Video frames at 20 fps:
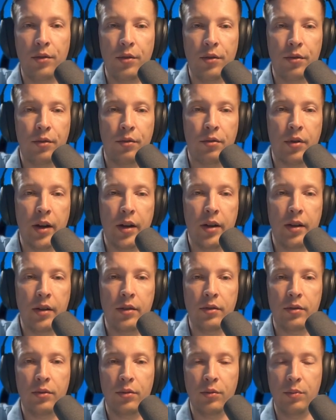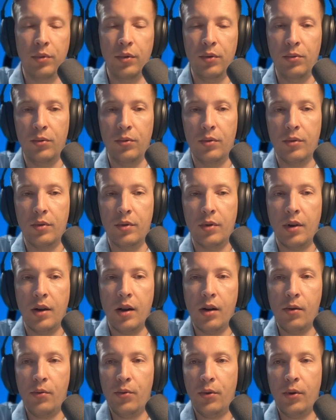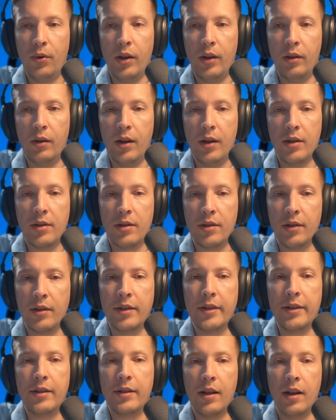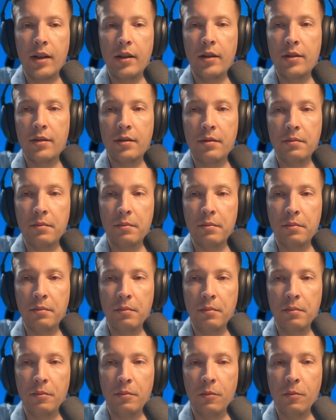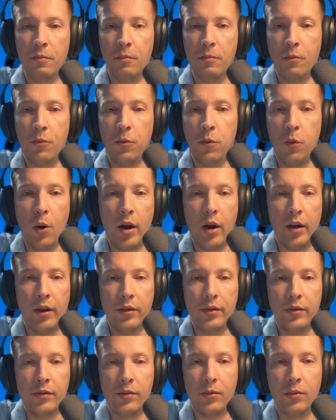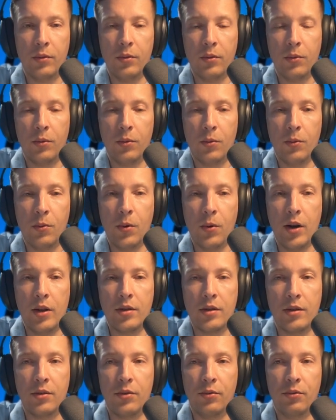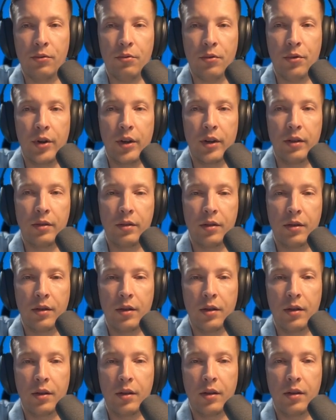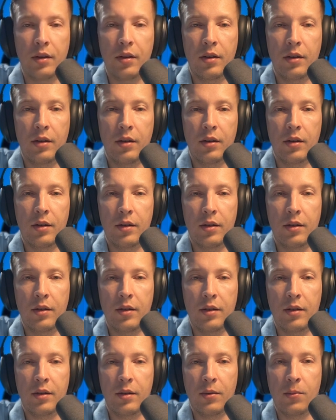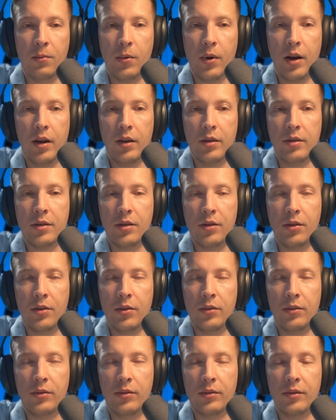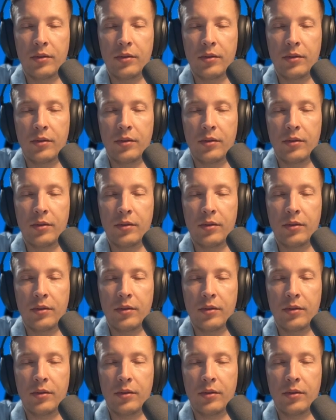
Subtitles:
red or blue. How you can guess that this line is white? Why it's not green? Why it's not